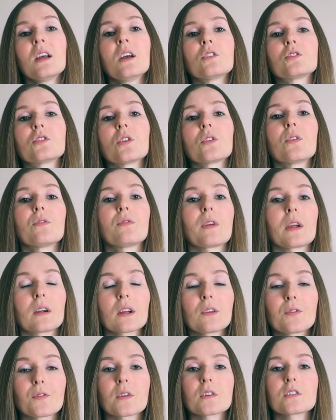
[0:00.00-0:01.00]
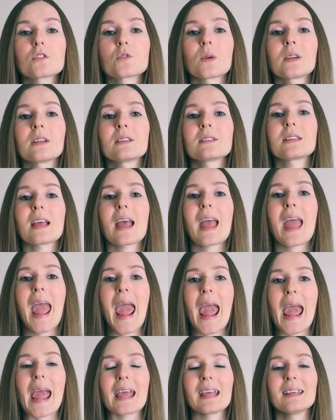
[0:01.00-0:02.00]
So the very first one is
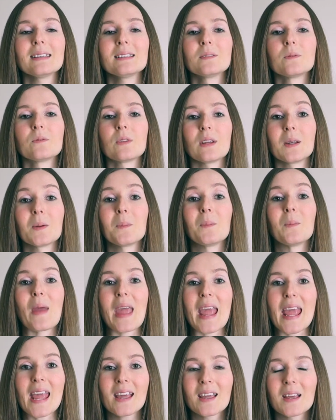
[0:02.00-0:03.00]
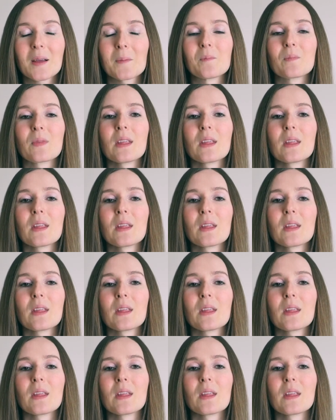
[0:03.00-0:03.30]
a in make.